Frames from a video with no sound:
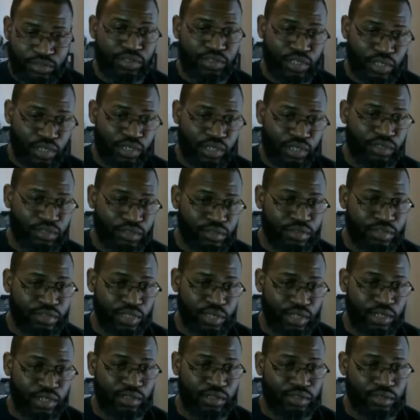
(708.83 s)
Yeah,
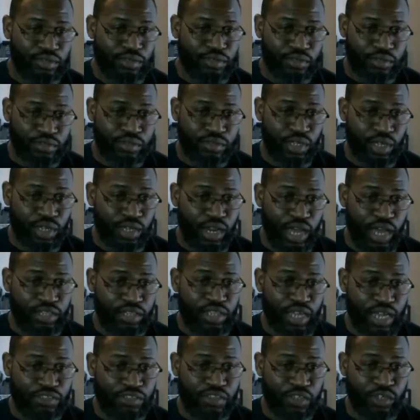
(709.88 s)
right. Yeah,
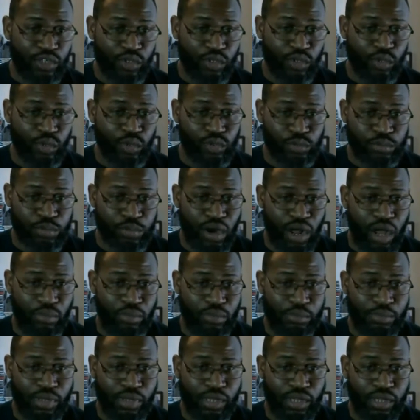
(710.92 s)
that's a huge problem,
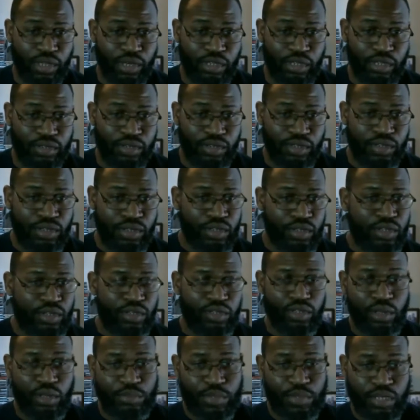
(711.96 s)
man. And let
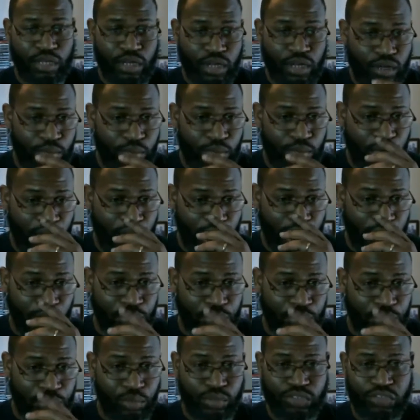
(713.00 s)
me I gotta
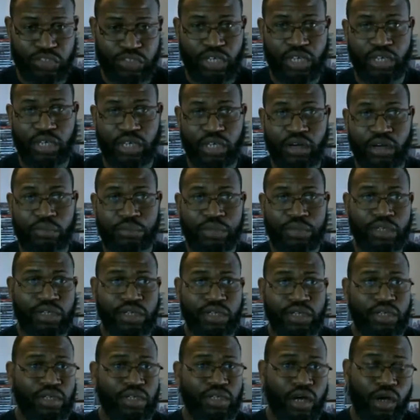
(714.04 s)
pull this thing up
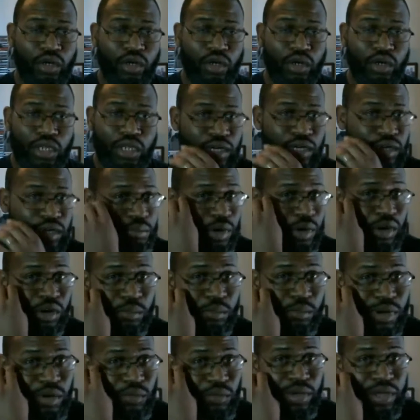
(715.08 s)
on
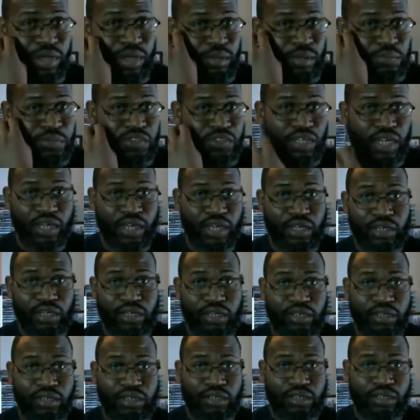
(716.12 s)
my website.
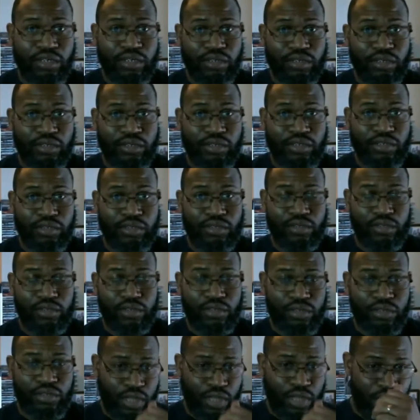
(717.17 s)

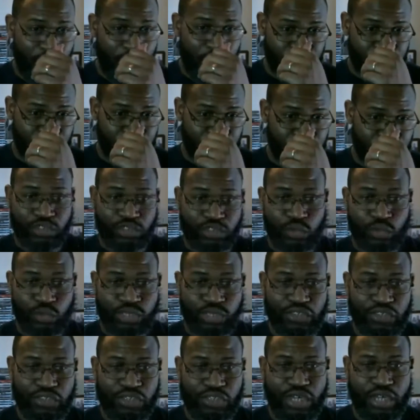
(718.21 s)
I started doing
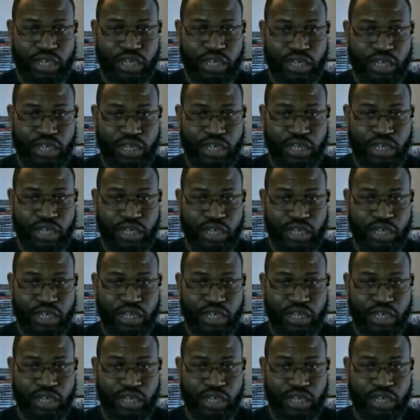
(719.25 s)
this thing called